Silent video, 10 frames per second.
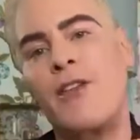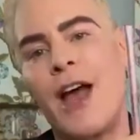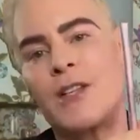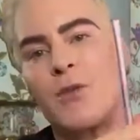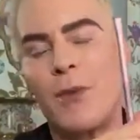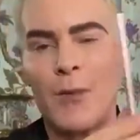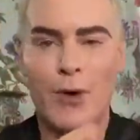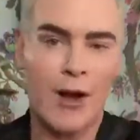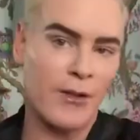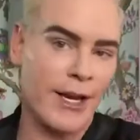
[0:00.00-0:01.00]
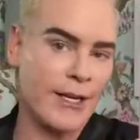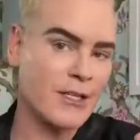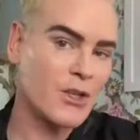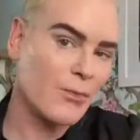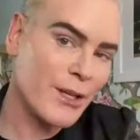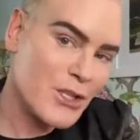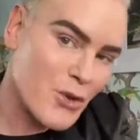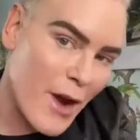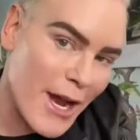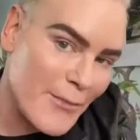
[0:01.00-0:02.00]
And that's what my brow line is. So please
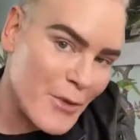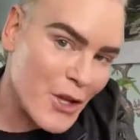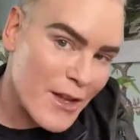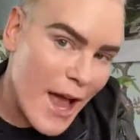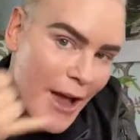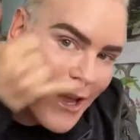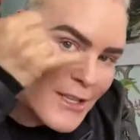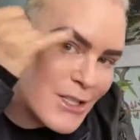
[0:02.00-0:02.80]
try it. Look at that.